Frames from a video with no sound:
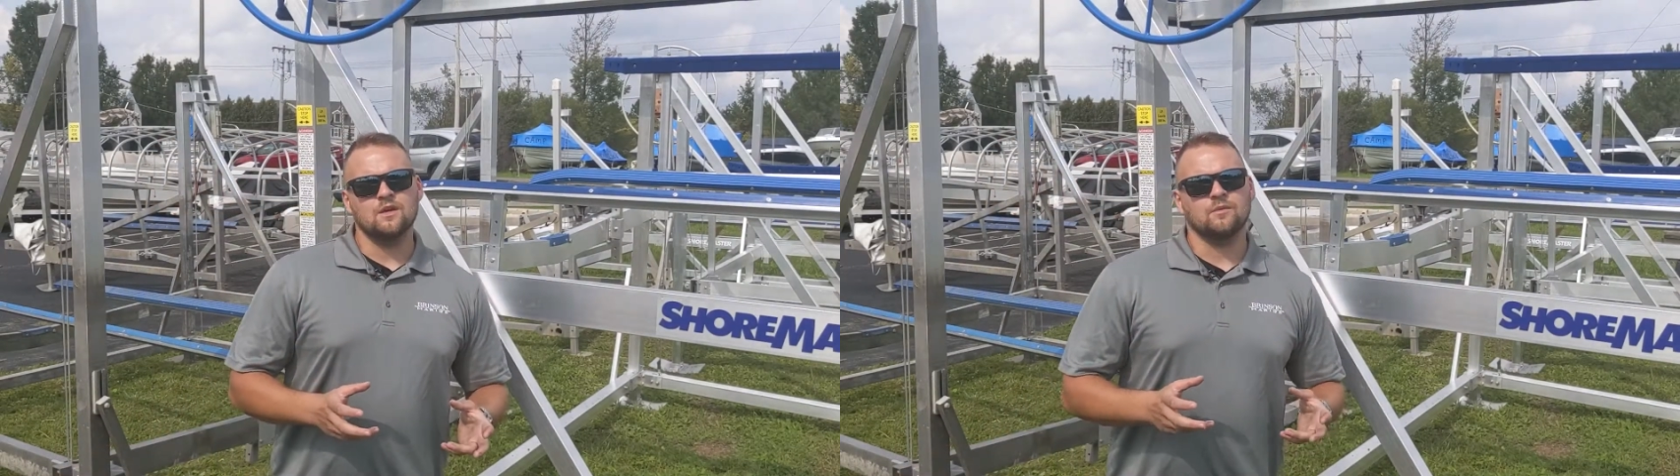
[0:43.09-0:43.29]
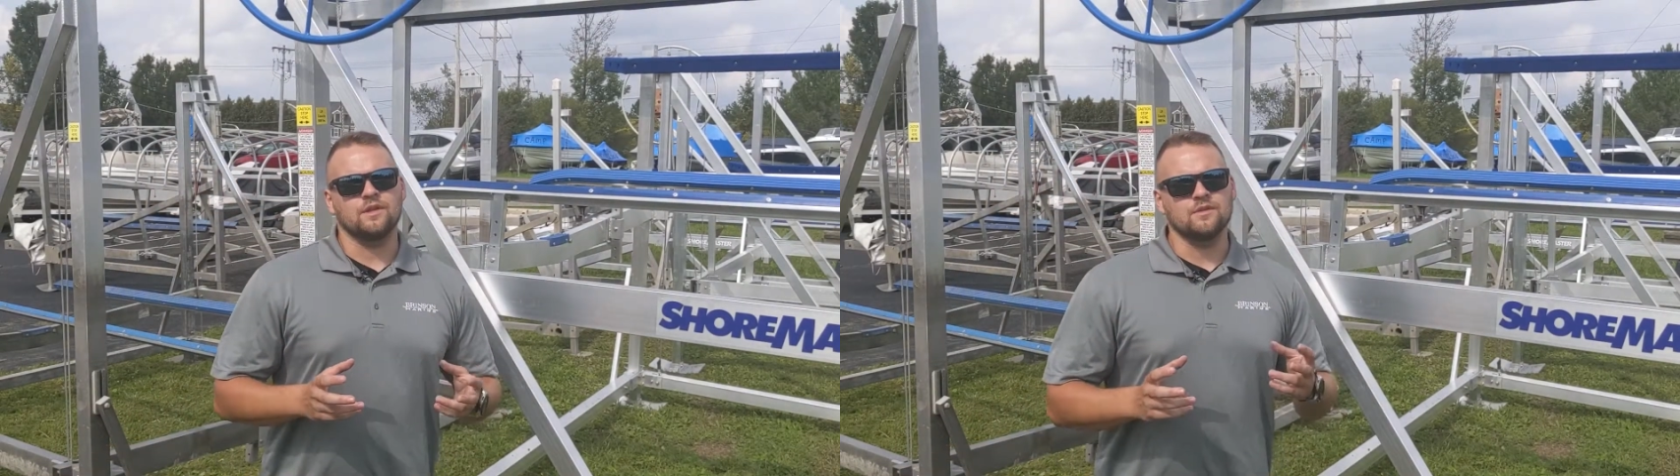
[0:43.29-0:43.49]

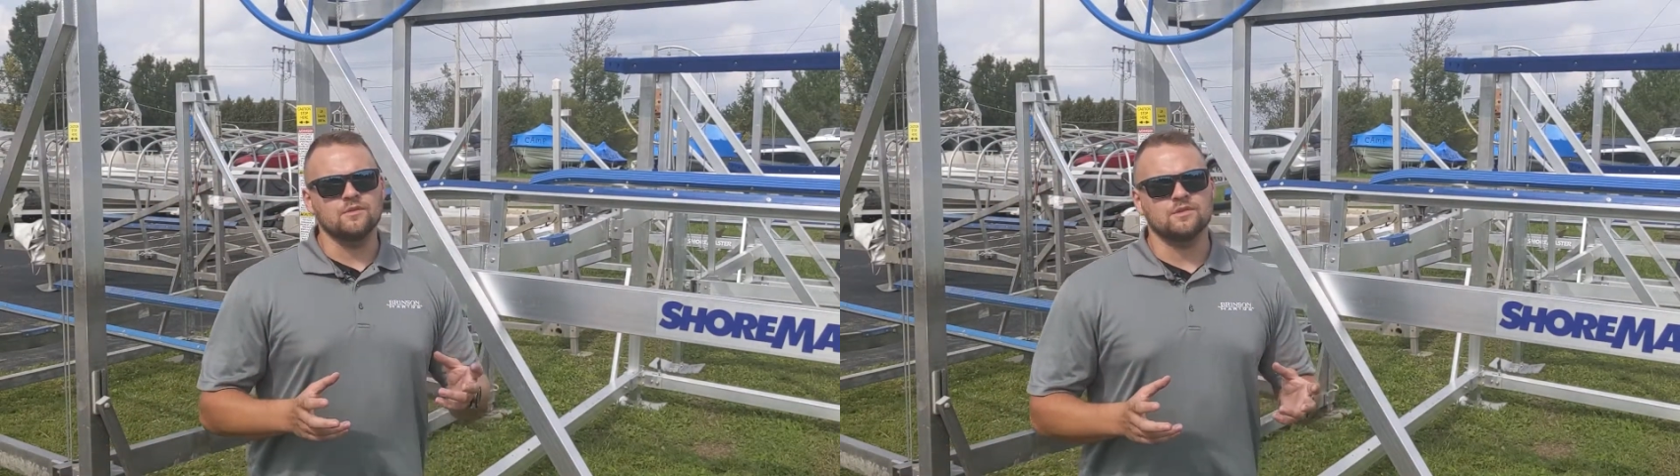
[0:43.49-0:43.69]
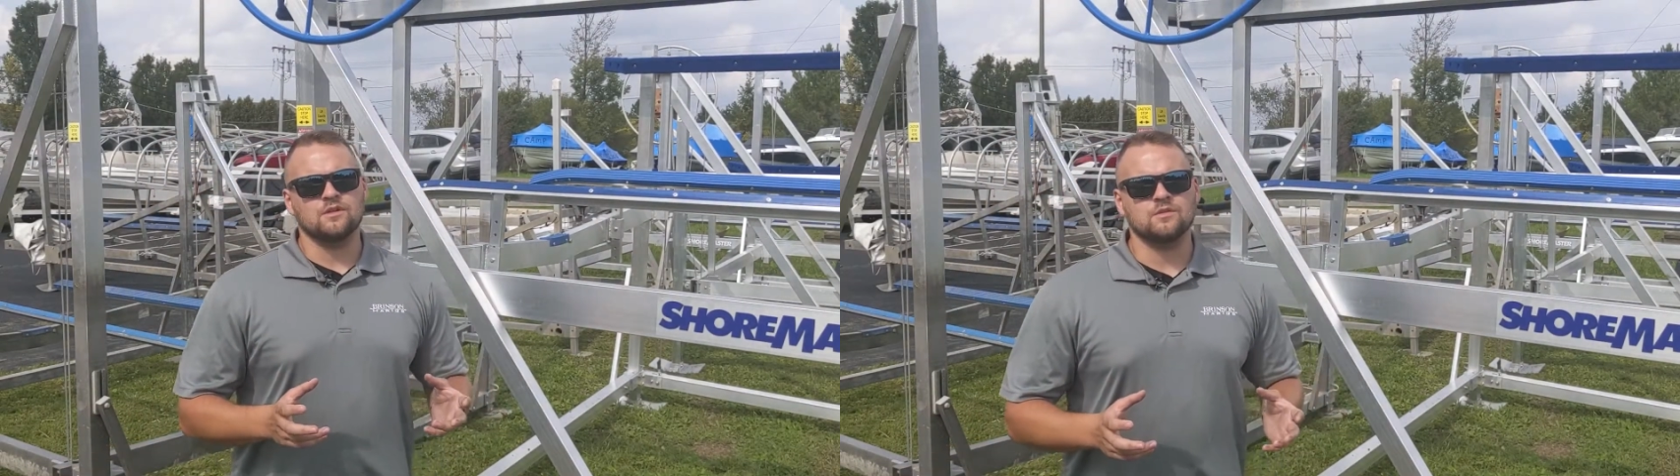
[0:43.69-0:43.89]
when they
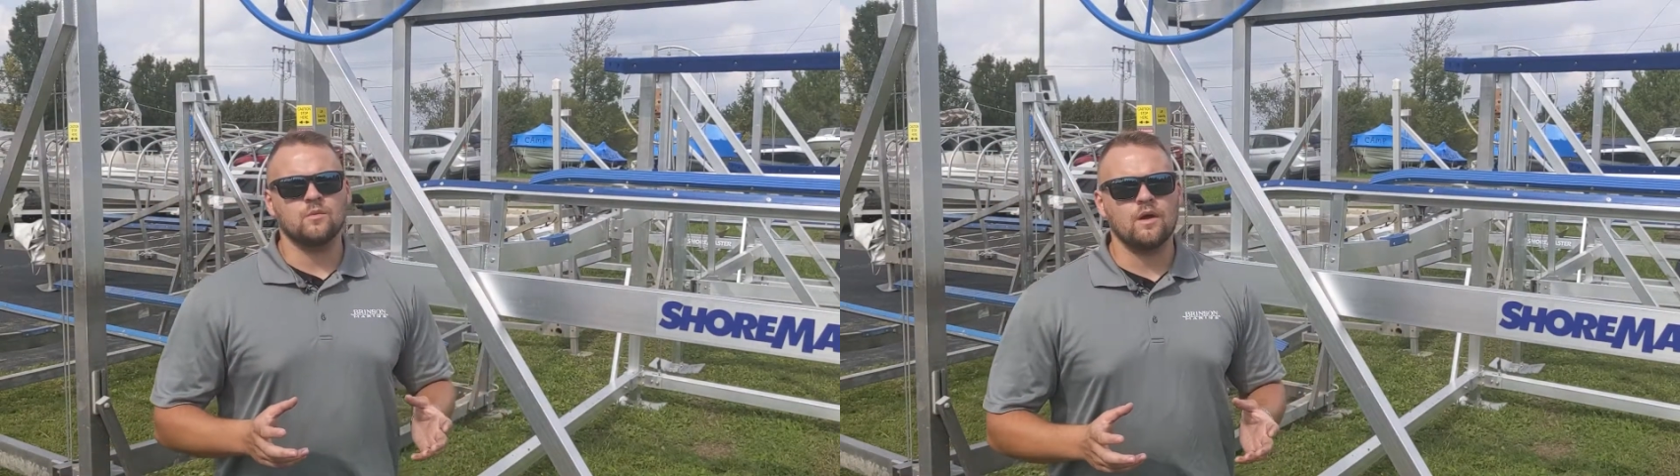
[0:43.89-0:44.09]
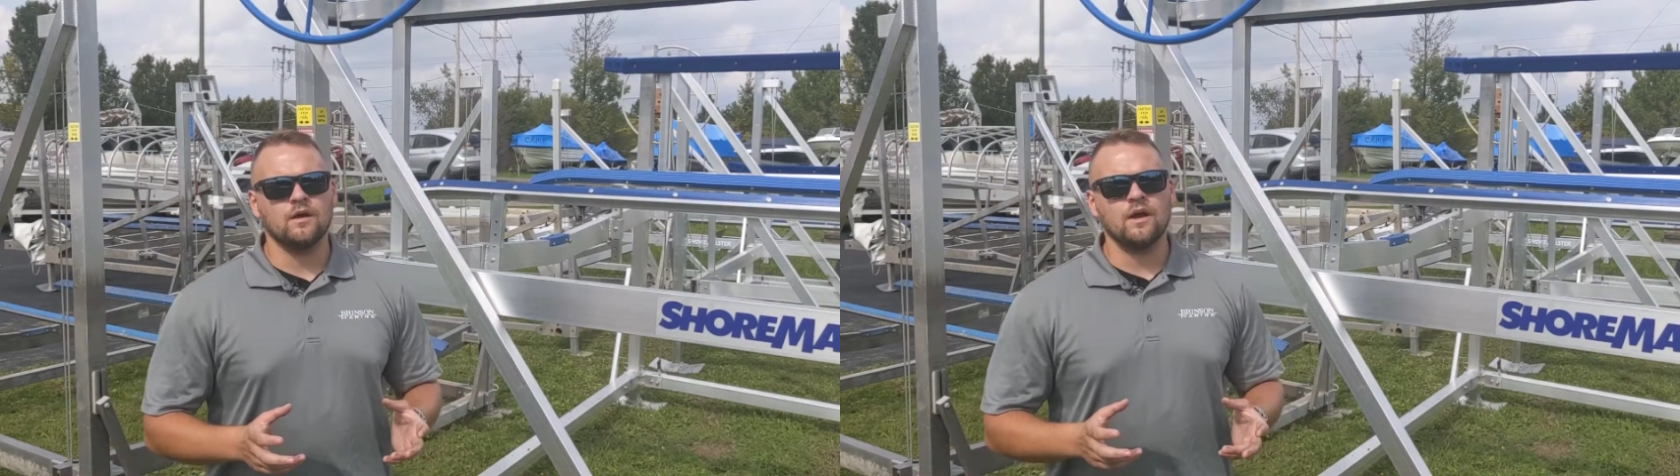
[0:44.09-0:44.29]
do start to
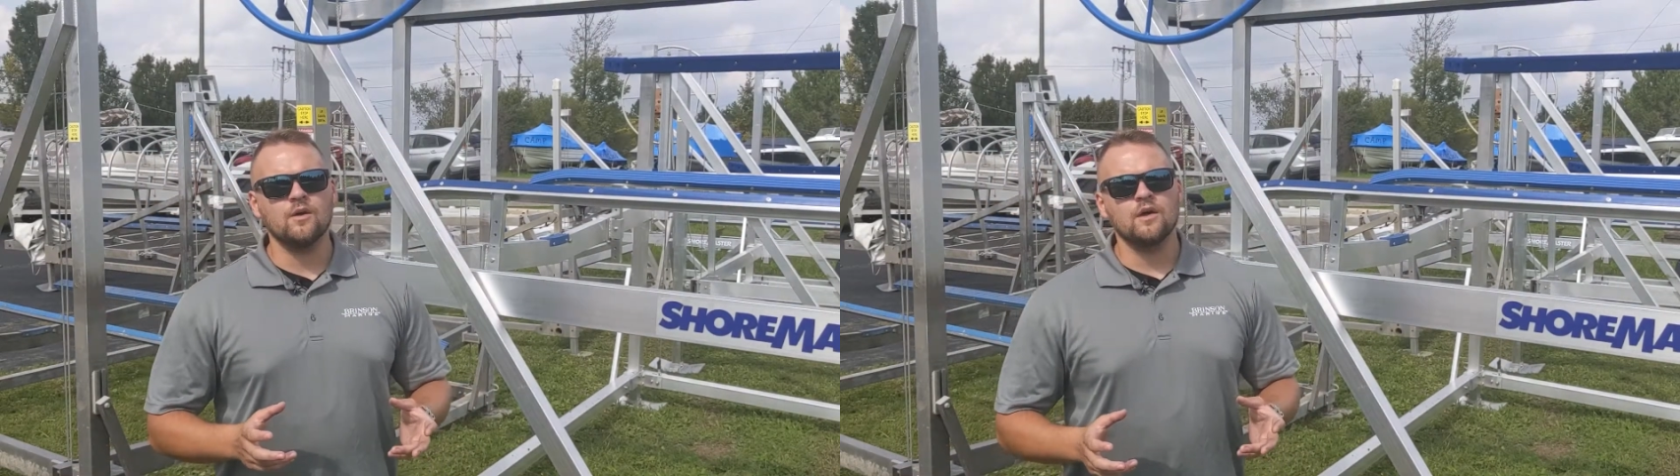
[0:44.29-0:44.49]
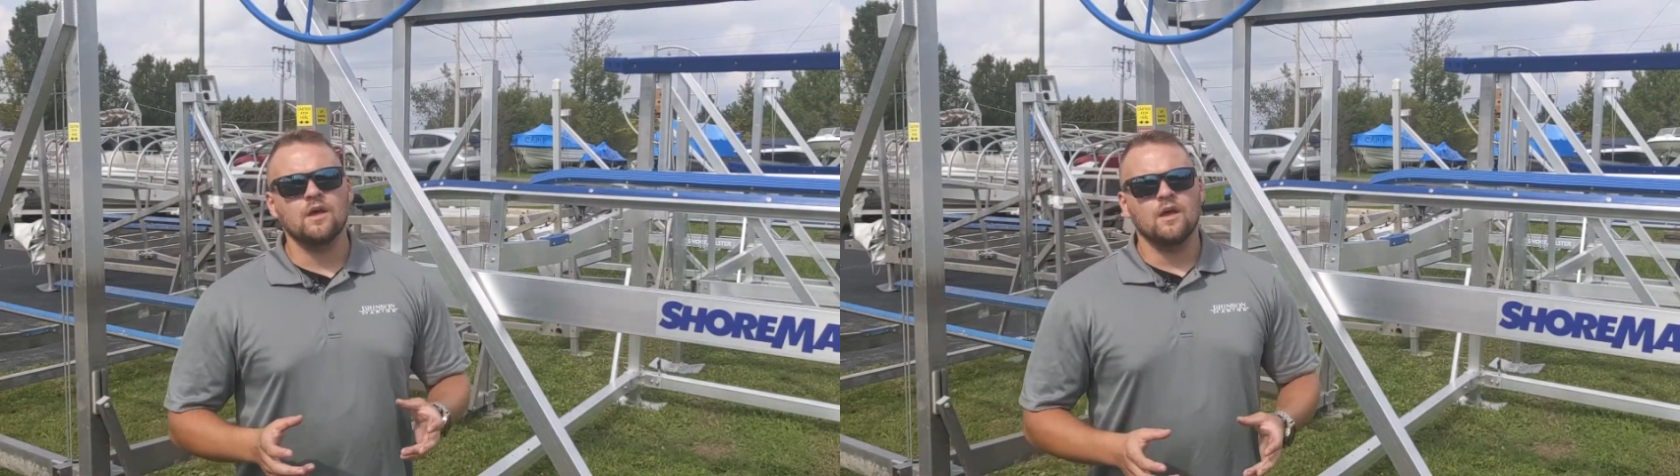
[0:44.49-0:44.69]
wear out,